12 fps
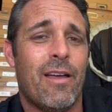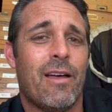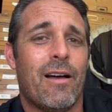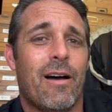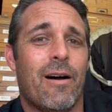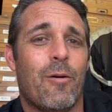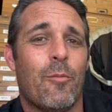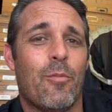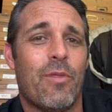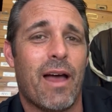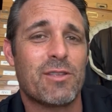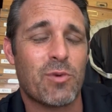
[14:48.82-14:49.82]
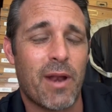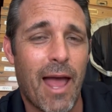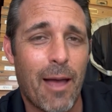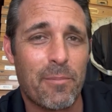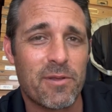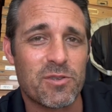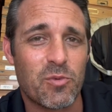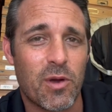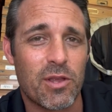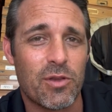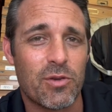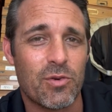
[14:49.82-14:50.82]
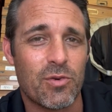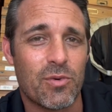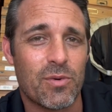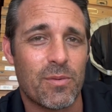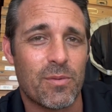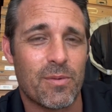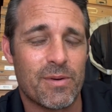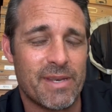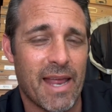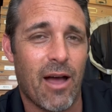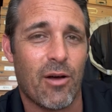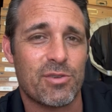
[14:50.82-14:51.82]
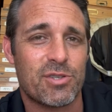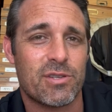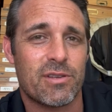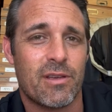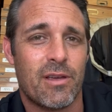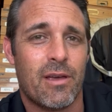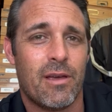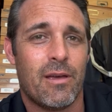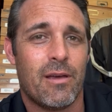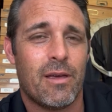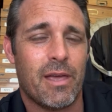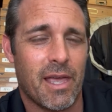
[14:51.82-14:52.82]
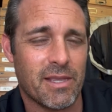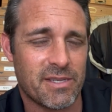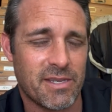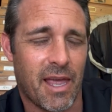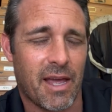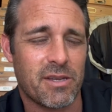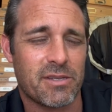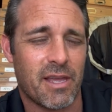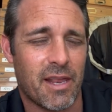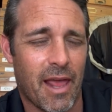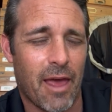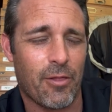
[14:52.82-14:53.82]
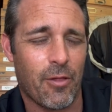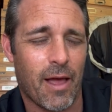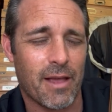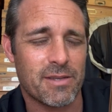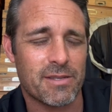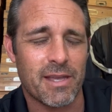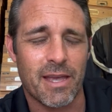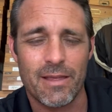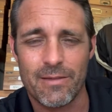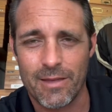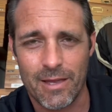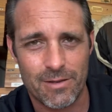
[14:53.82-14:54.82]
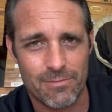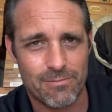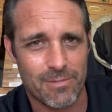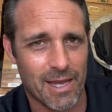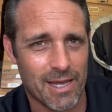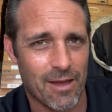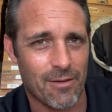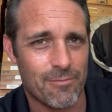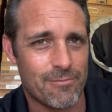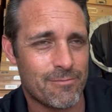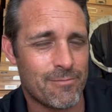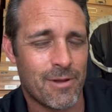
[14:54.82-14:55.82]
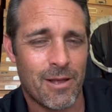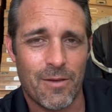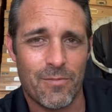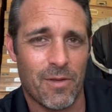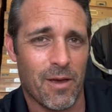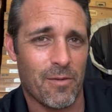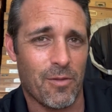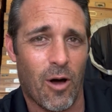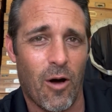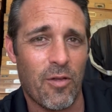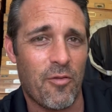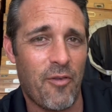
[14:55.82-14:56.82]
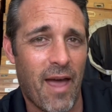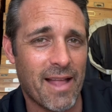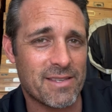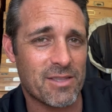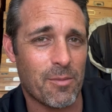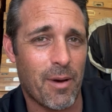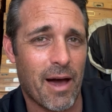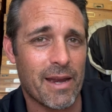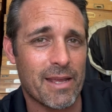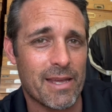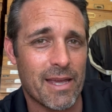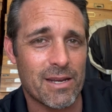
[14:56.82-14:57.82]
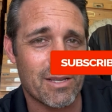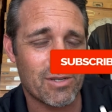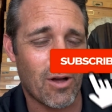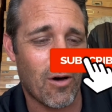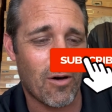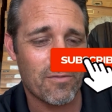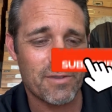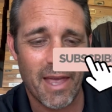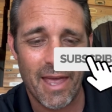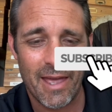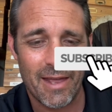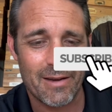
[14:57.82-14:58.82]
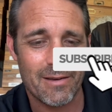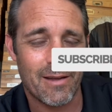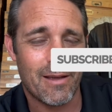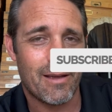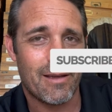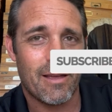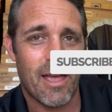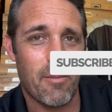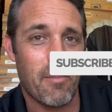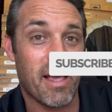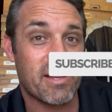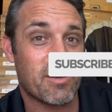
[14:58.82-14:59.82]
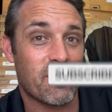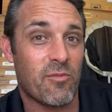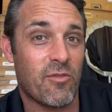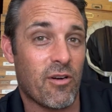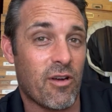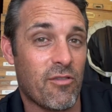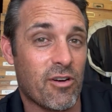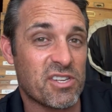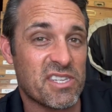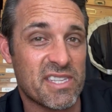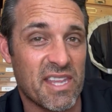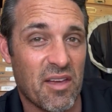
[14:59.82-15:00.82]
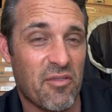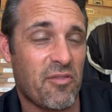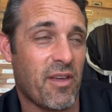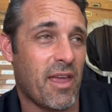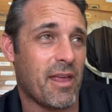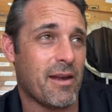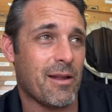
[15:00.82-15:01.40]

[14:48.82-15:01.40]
Um, that's what happens when you douse insects in ethyl acetate. They, they get, the, all the fats in the body get dissolved, and it makes them very, very stiff and